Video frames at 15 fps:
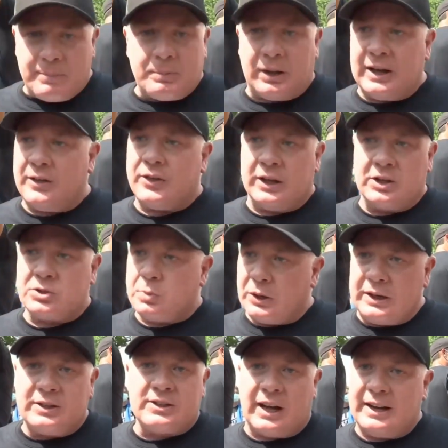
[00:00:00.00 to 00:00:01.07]
play things
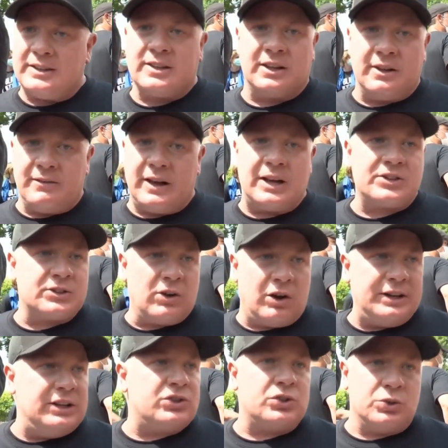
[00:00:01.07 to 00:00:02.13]
pretty tight to the vest
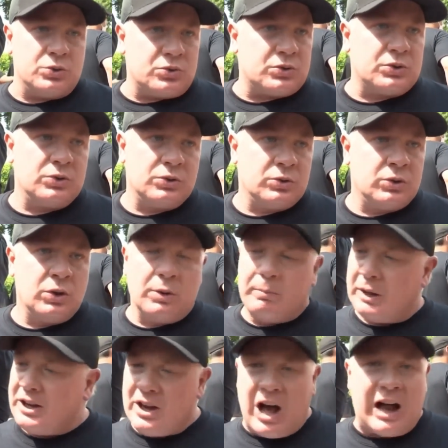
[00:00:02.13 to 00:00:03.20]
on issues,
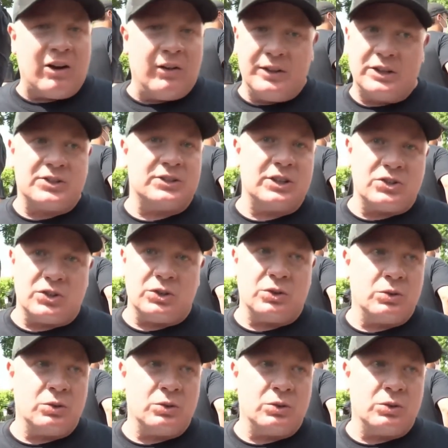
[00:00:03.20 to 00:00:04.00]
but not on this issue.